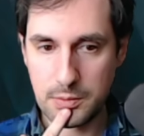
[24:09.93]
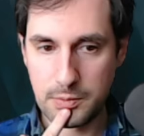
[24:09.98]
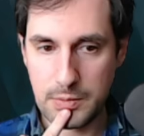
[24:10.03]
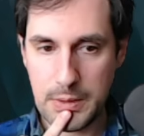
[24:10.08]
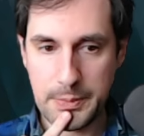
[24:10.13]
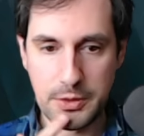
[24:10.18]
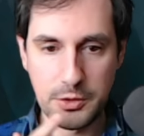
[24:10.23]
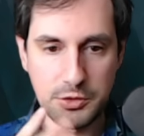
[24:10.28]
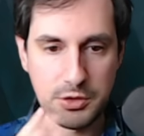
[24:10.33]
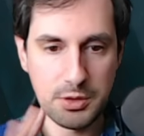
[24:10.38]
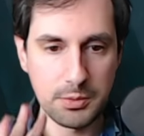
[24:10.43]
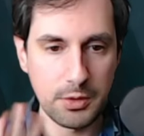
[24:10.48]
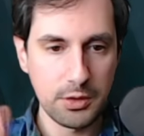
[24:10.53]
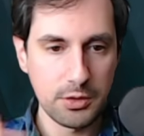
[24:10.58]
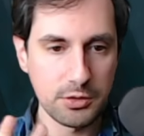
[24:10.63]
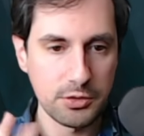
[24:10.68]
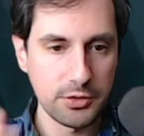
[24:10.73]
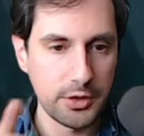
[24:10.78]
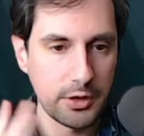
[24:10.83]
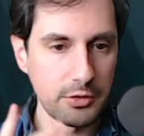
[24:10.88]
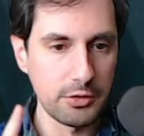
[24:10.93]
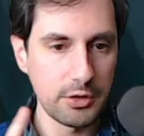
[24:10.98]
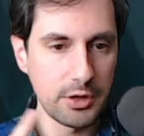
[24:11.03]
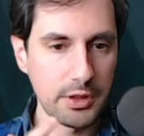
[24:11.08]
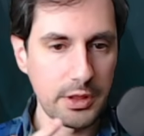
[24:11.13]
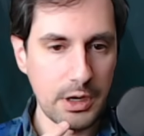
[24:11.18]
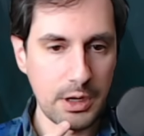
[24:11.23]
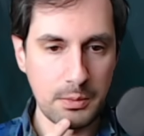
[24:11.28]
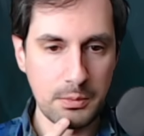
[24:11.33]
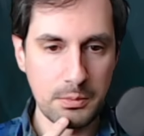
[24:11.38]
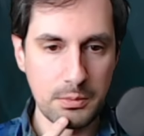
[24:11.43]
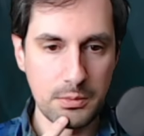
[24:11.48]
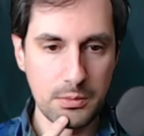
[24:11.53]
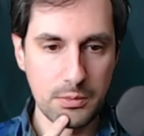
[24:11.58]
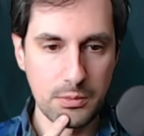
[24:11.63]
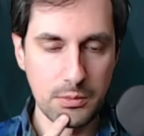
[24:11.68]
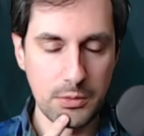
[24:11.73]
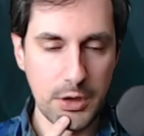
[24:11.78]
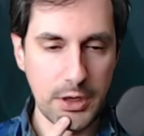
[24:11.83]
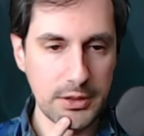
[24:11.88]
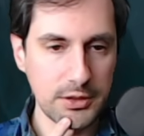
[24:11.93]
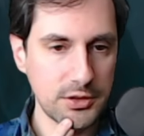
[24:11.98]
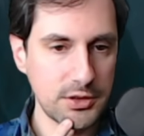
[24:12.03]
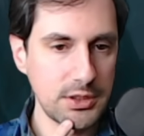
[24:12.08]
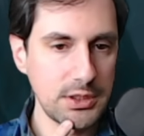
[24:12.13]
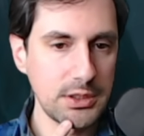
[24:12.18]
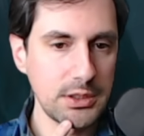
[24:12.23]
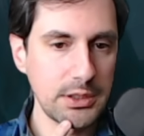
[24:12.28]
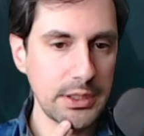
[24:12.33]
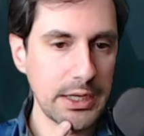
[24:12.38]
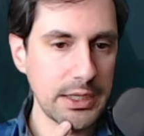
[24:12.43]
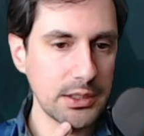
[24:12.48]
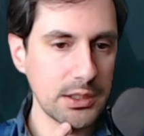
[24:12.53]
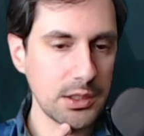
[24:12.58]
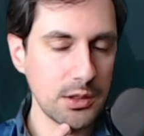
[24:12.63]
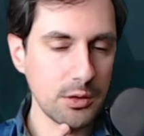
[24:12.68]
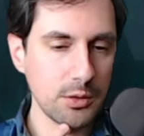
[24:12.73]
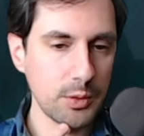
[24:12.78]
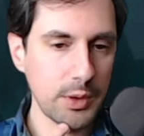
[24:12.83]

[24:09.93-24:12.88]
Maybe there's some other synergy that I'm not seeing yet,